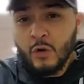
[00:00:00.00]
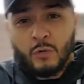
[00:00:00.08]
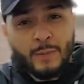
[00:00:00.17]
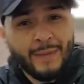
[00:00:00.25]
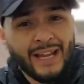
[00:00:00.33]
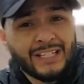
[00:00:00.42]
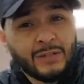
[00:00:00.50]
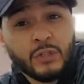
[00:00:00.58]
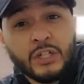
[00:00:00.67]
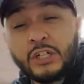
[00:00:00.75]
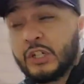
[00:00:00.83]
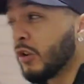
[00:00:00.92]
We make some
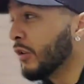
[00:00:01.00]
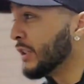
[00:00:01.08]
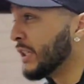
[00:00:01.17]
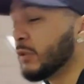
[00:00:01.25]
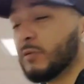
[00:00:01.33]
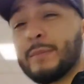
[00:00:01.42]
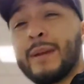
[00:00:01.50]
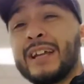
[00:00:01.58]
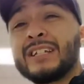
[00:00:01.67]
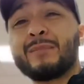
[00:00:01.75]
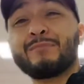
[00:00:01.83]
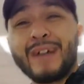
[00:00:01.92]
good choices, we
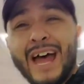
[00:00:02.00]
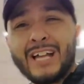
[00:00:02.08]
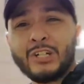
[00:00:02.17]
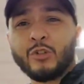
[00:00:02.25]
make some bad